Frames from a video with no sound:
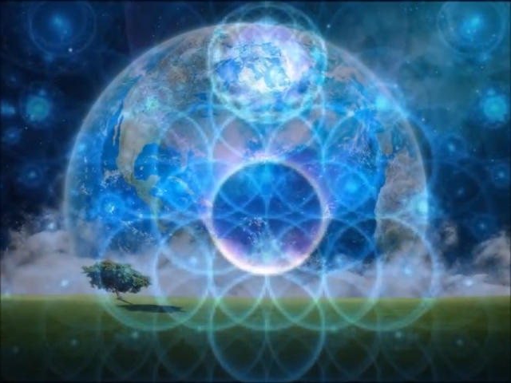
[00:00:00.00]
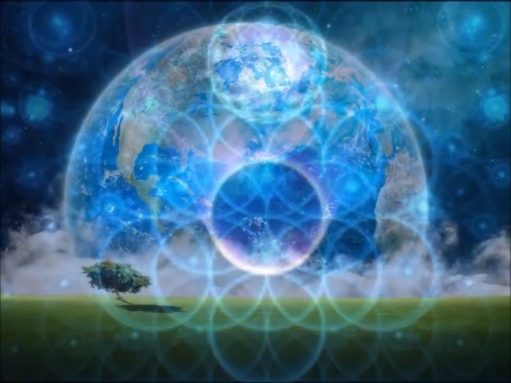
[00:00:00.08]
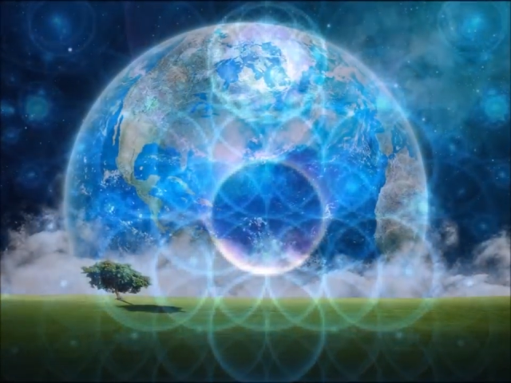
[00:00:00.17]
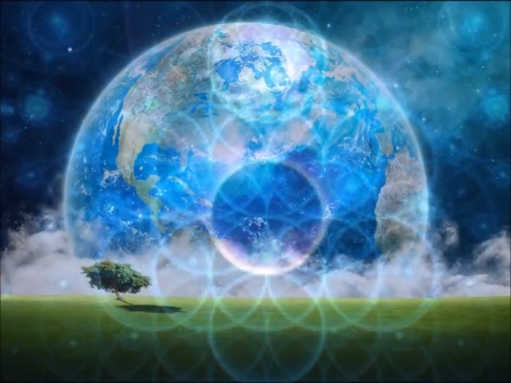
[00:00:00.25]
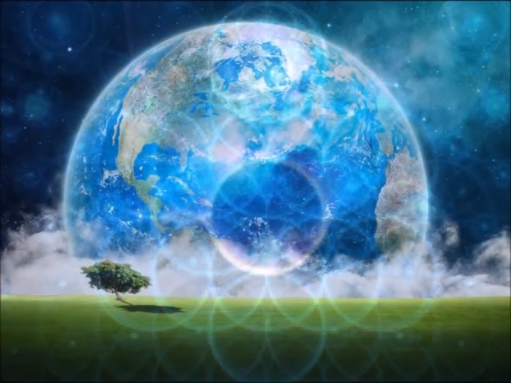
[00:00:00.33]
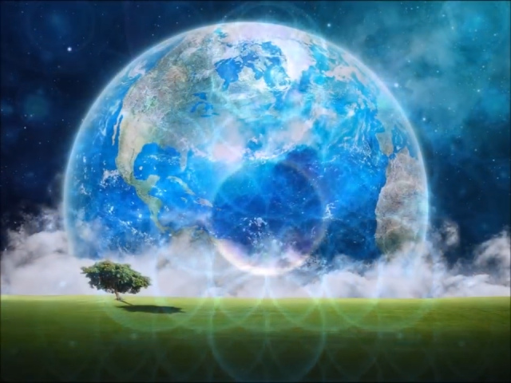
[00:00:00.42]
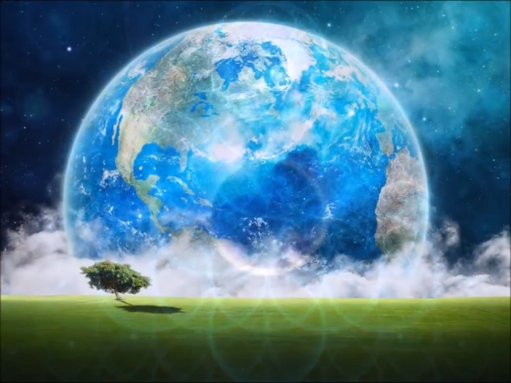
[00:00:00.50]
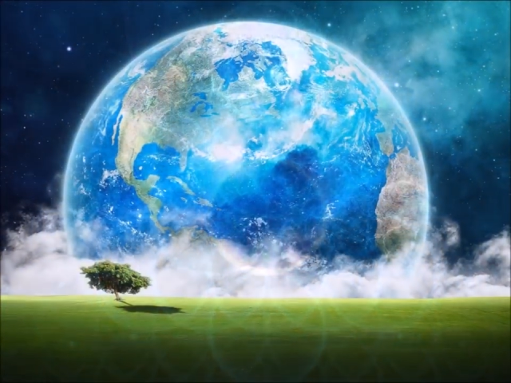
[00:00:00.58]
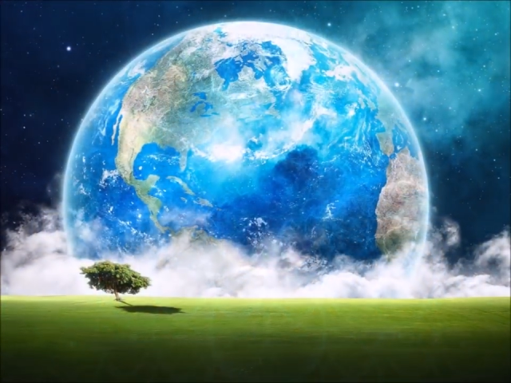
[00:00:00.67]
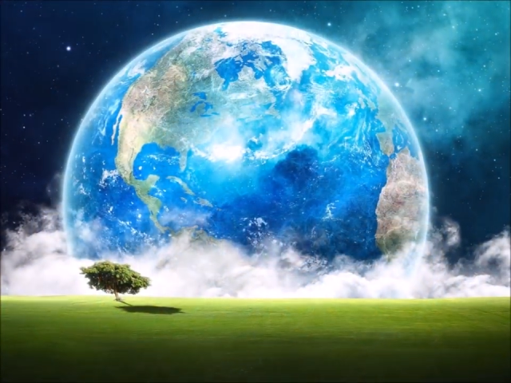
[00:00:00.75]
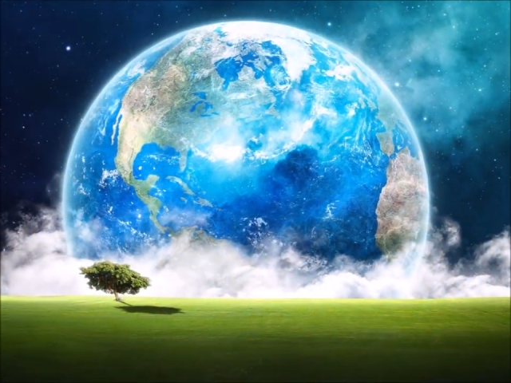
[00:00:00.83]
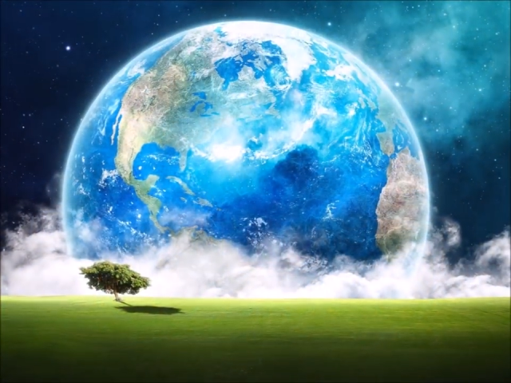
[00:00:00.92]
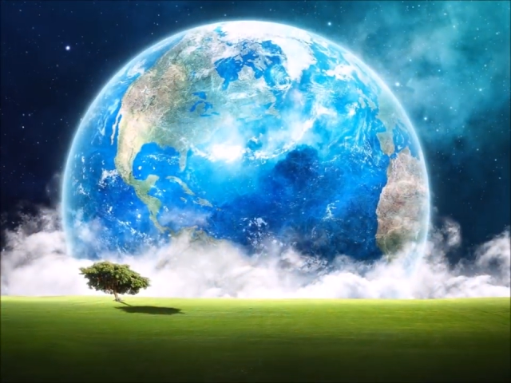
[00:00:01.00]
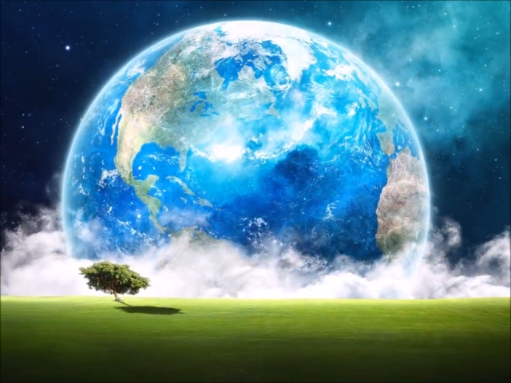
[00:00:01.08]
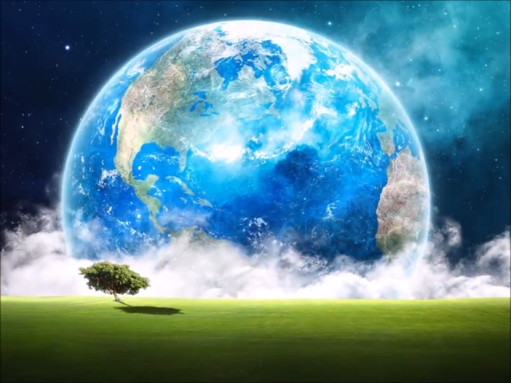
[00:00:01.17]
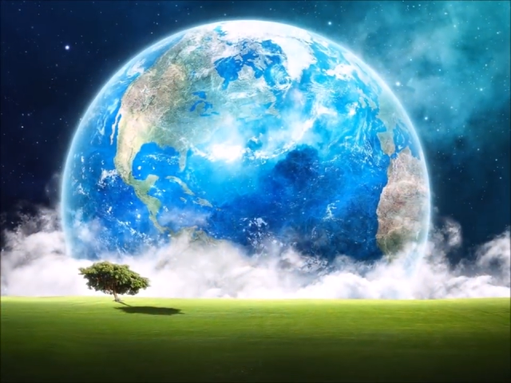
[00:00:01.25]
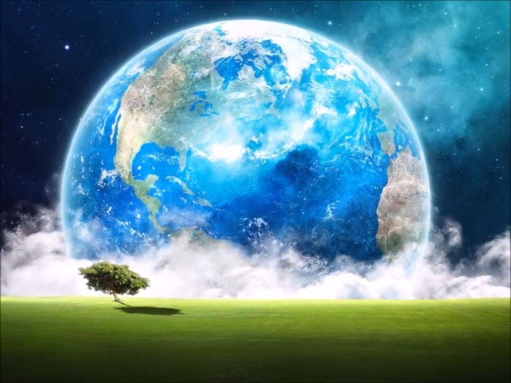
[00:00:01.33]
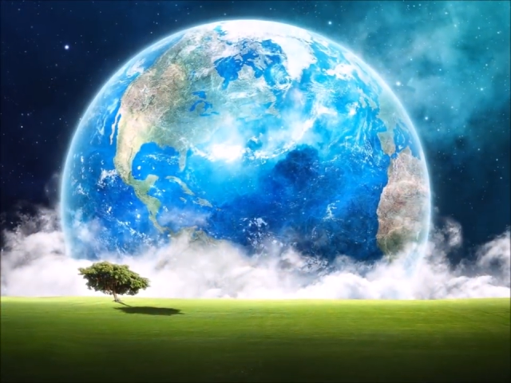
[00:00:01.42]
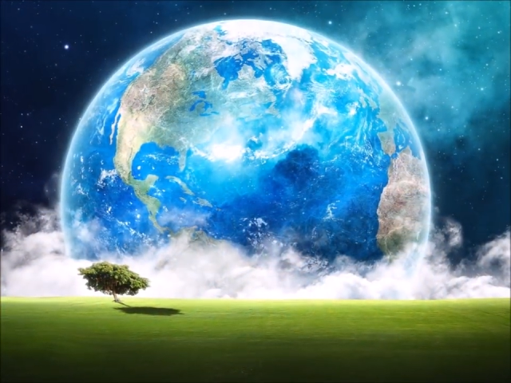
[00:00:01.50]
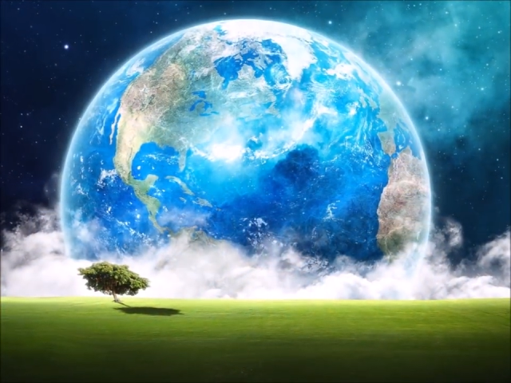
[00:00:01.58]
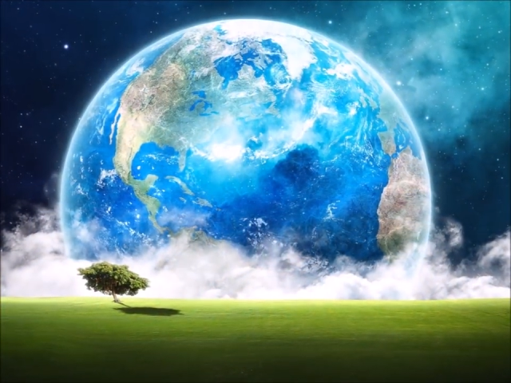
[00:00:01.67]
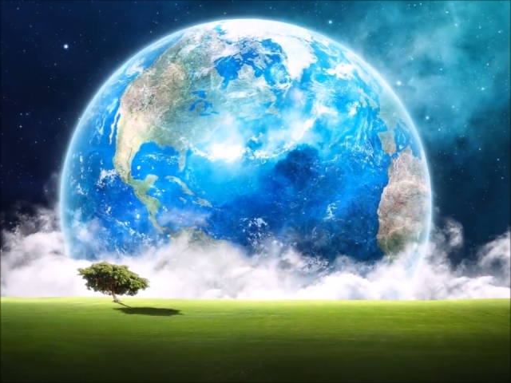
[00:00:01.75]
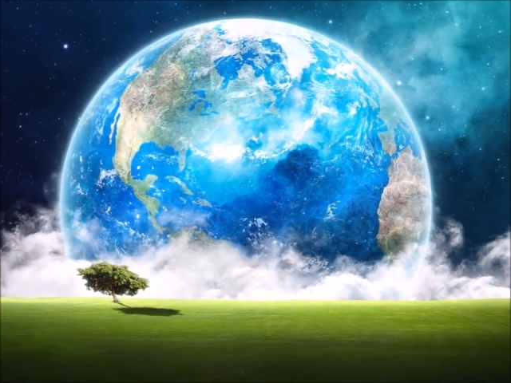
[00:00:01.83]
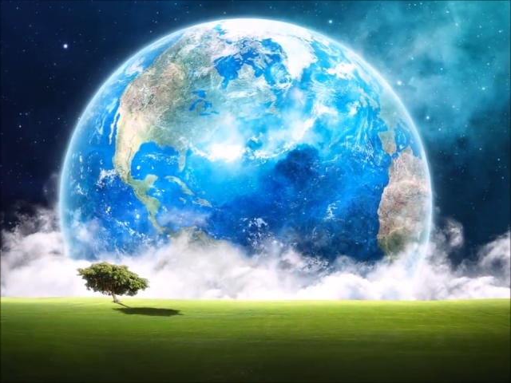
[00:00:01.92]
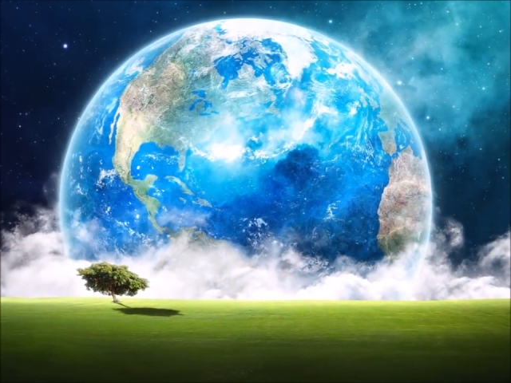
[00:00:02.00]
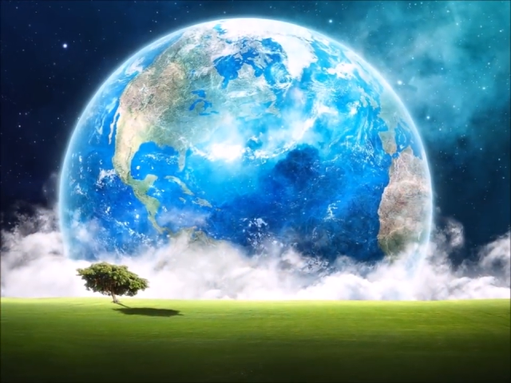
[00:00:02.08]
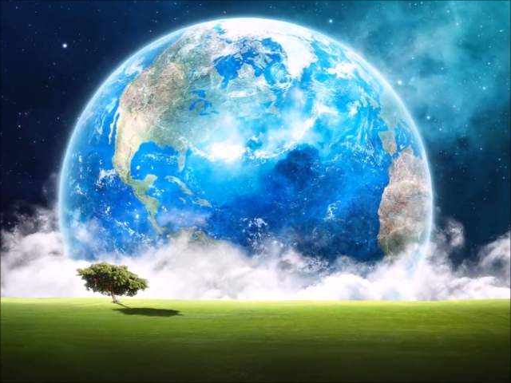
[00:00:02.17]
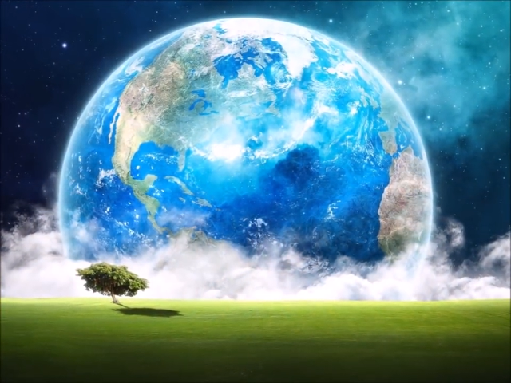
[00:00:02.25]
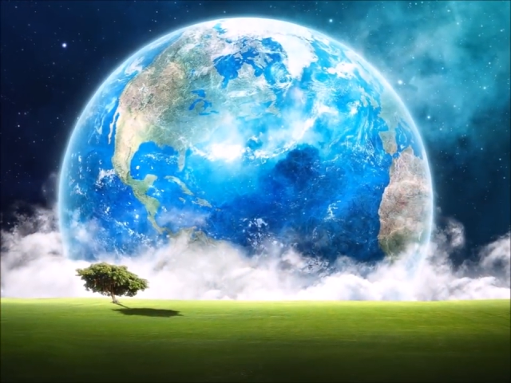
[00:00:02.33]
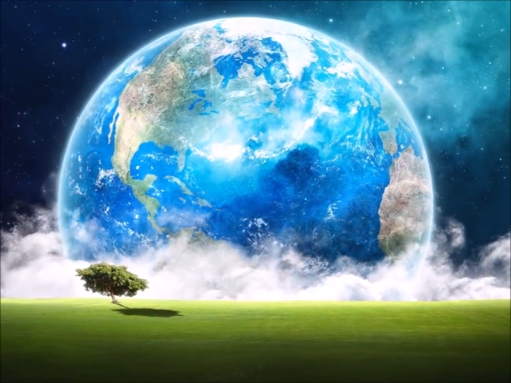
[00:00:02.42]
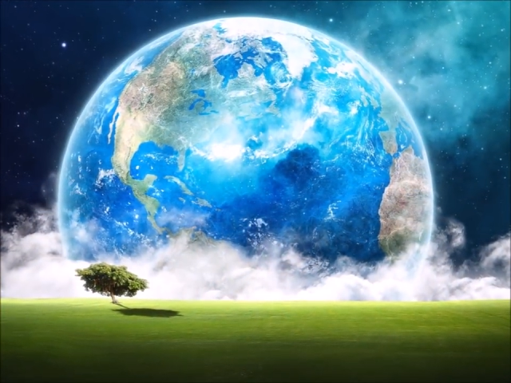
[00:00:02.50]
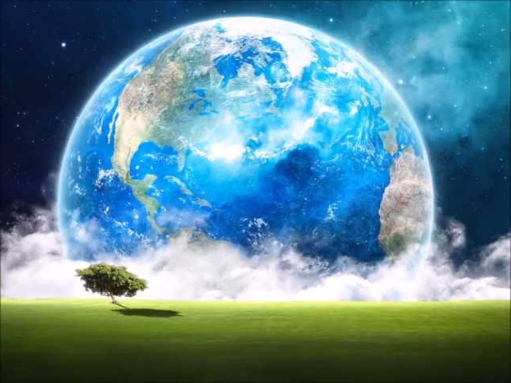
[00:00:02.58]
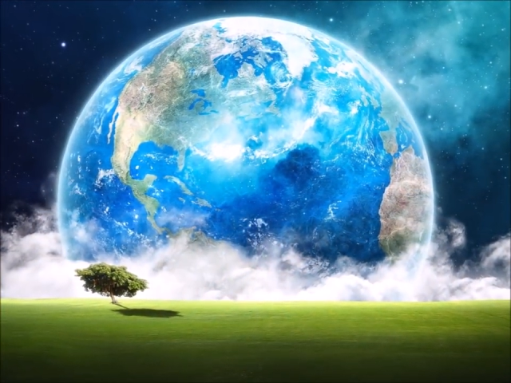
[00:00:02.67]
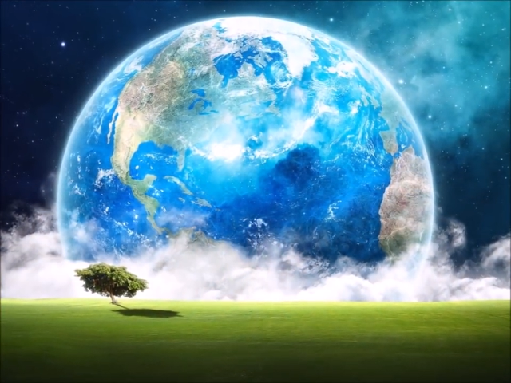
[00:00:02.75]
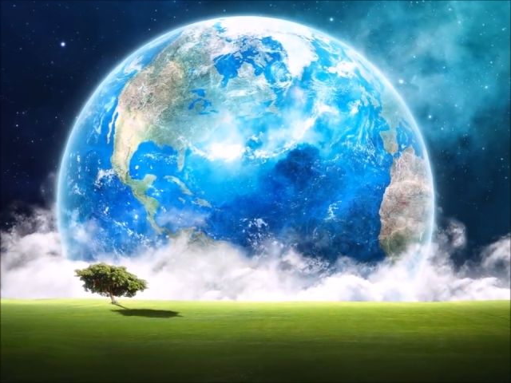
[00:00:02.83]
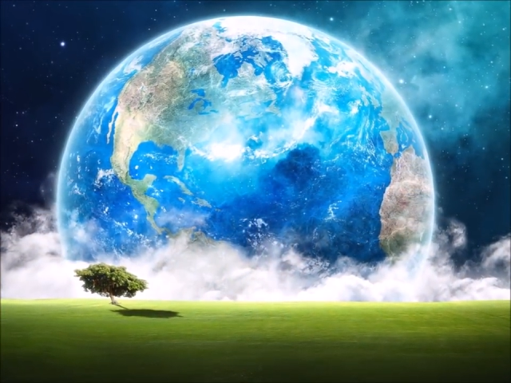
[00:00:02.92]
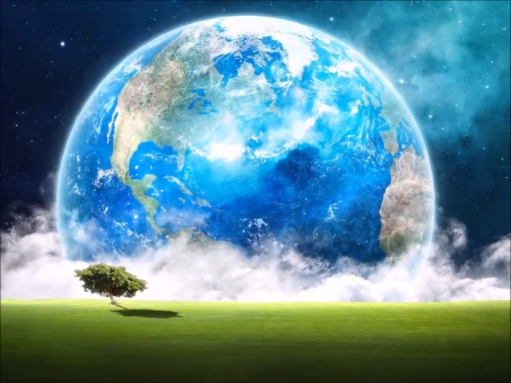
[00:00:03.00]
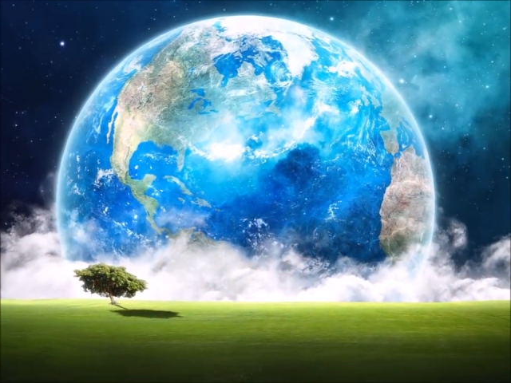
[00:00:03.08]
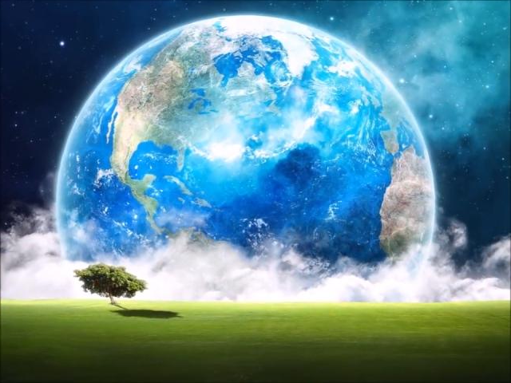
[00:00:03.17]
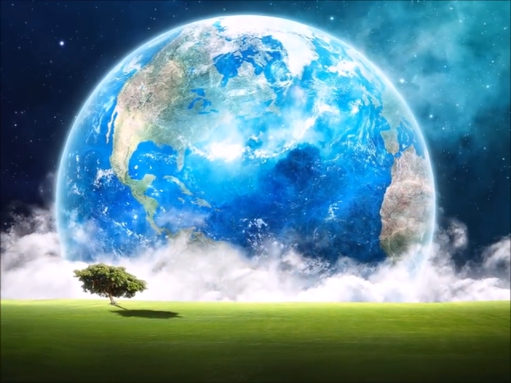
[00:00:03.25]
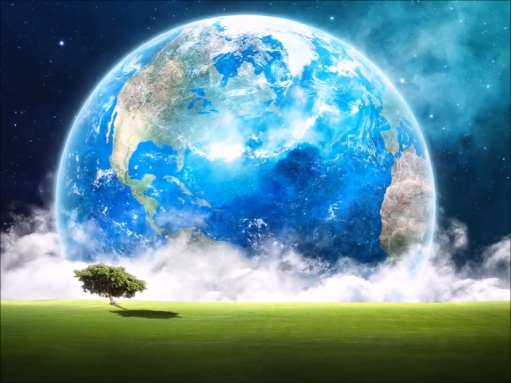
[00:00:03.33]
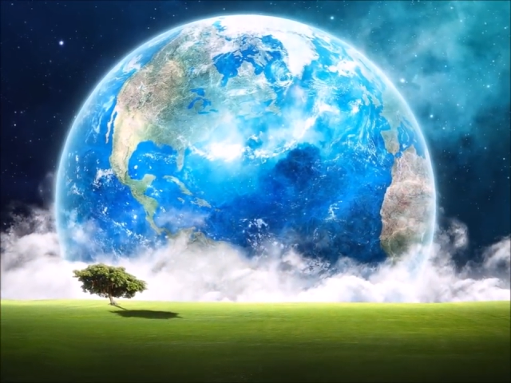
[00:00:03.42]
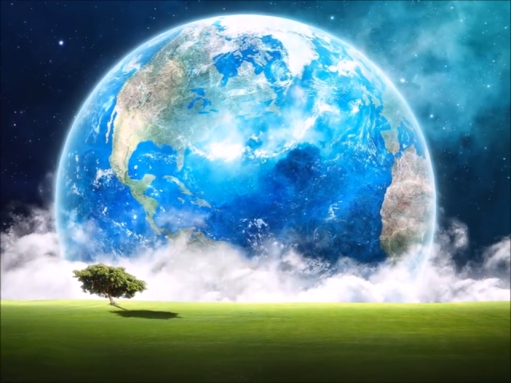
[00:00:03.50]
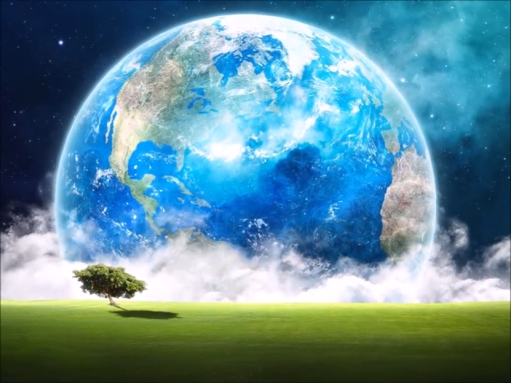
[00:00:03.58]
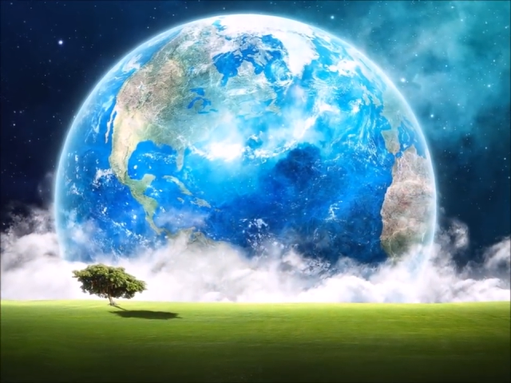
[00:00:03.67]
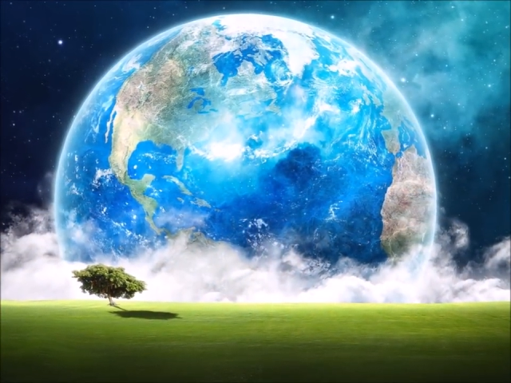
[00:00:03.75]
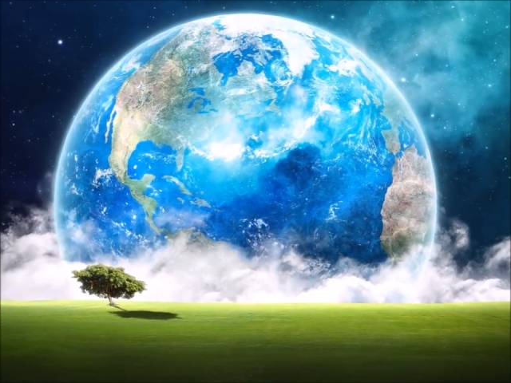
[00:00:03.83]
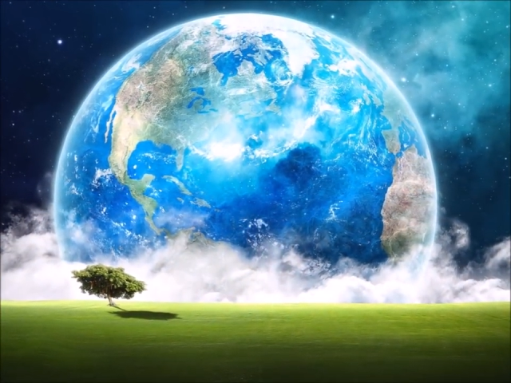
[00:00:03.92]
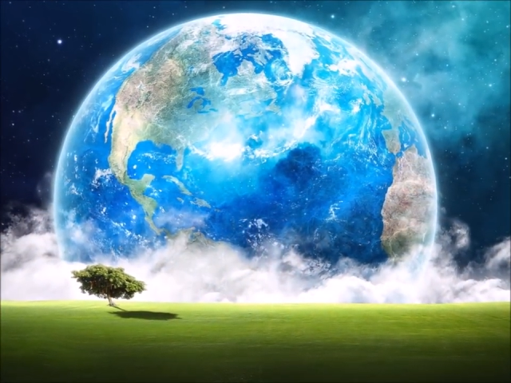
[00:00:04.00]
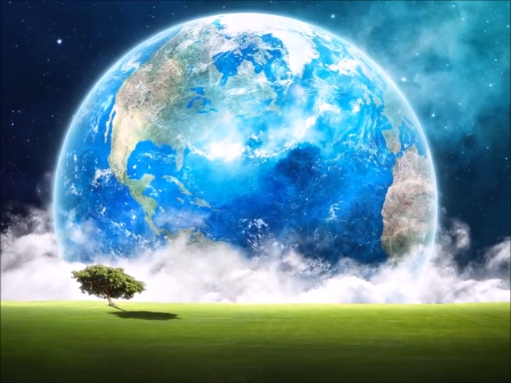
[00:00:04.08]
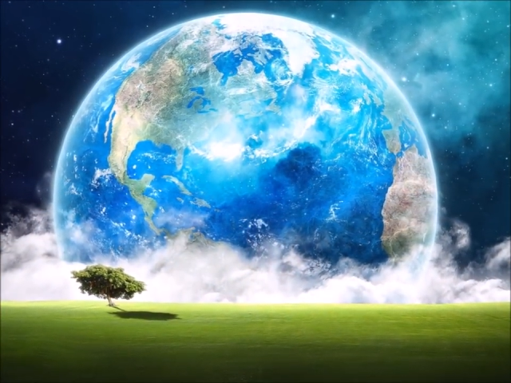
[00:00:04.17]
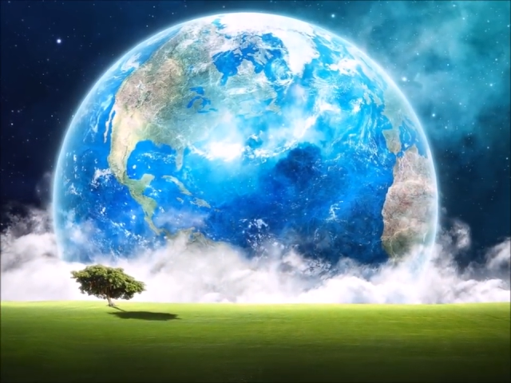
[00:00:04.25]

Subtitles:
No face is visible, so there are no lips to read.